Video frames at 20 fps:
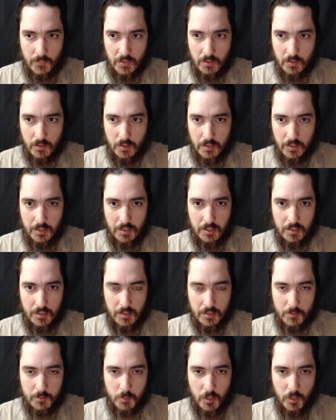
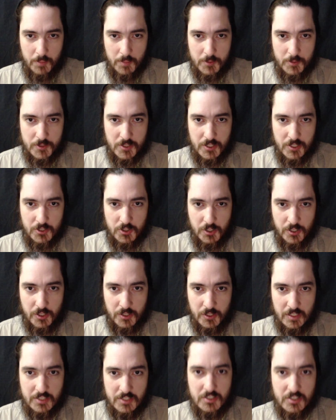the
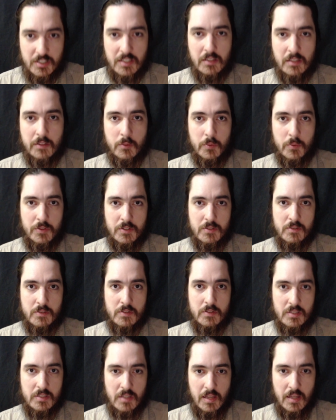proposition, he's dealing with
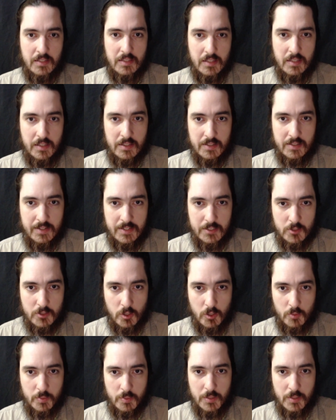this idea that he's
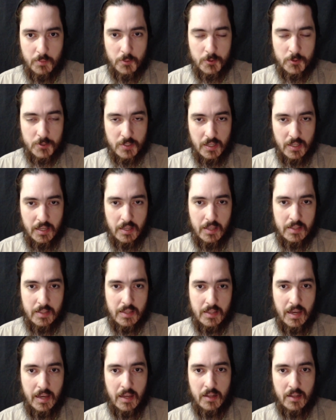heard people say
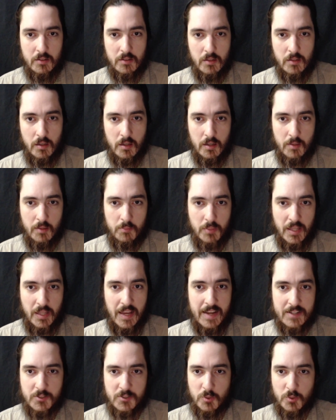that
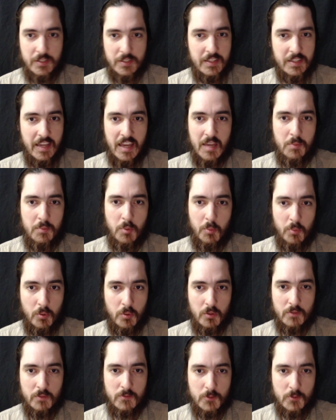blacks are
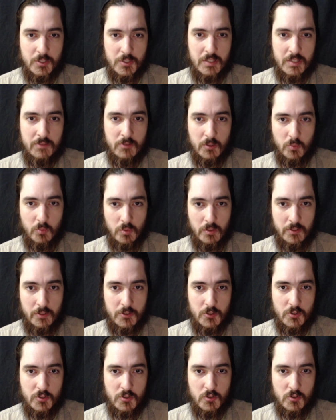incapable of receiving
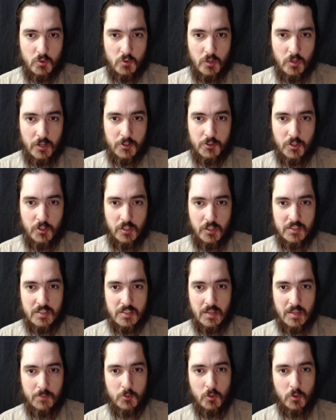religious instruction
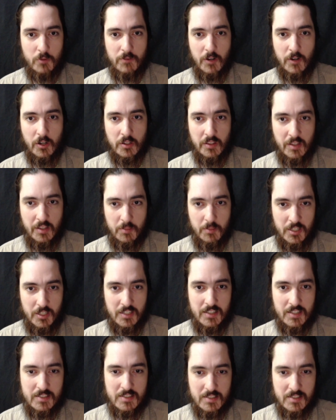except to a very
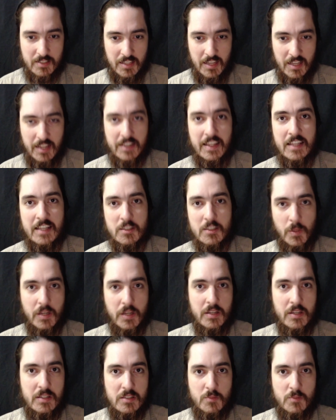limited extent. And that's
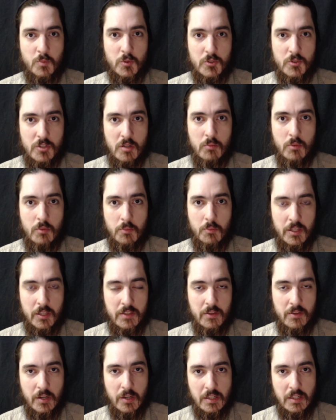because presumably
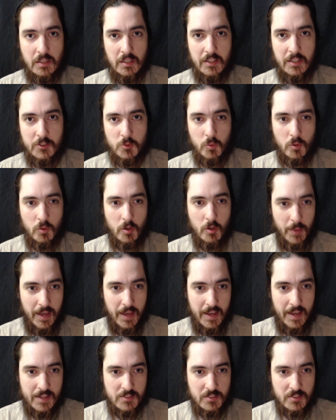their intellectual
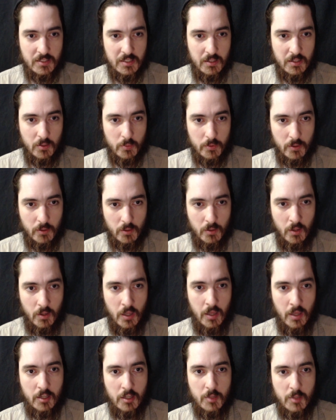capacity or their
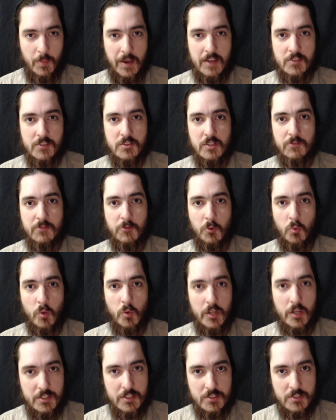capacity for
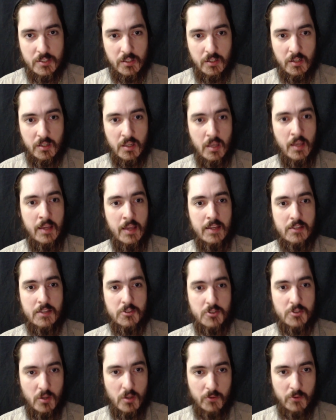reason is
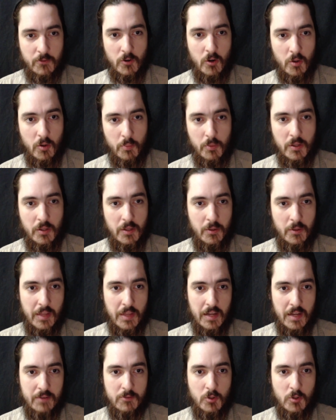so far below
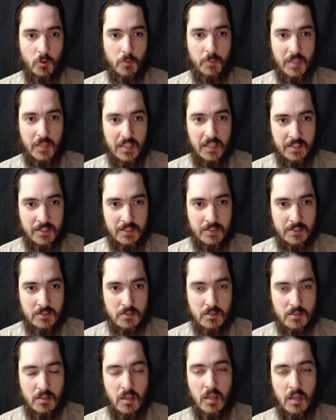that of
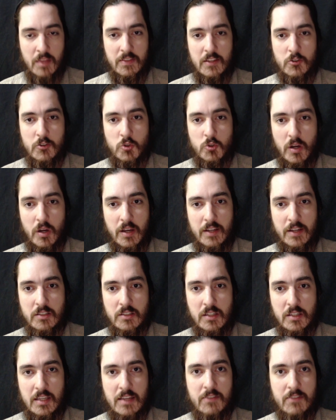Europeans that trying
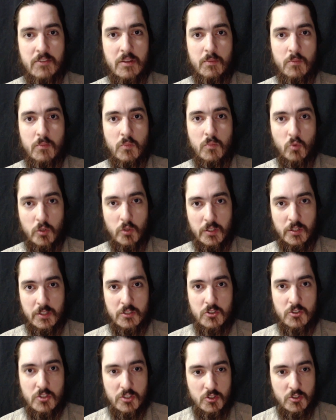to give them
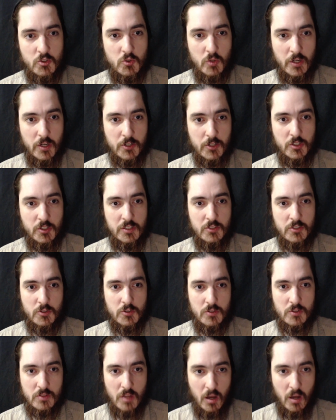religious instruction is
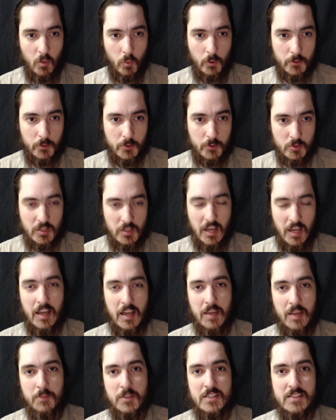just not worth your
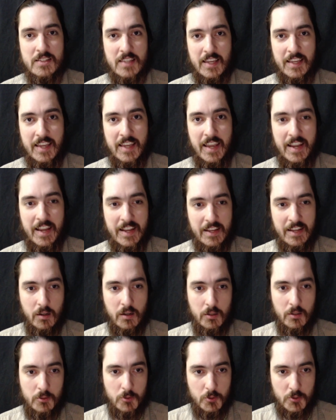time because they can't
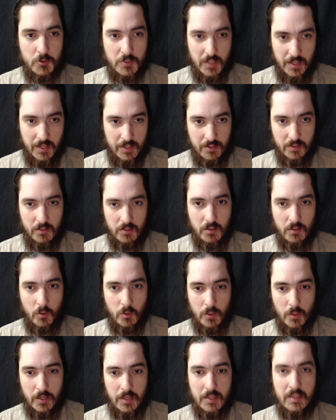understand it.
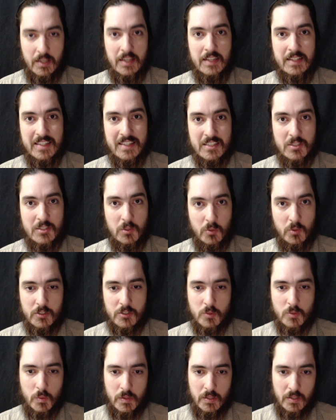Okay? He
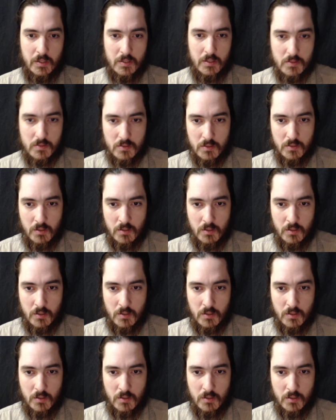disagrees with this.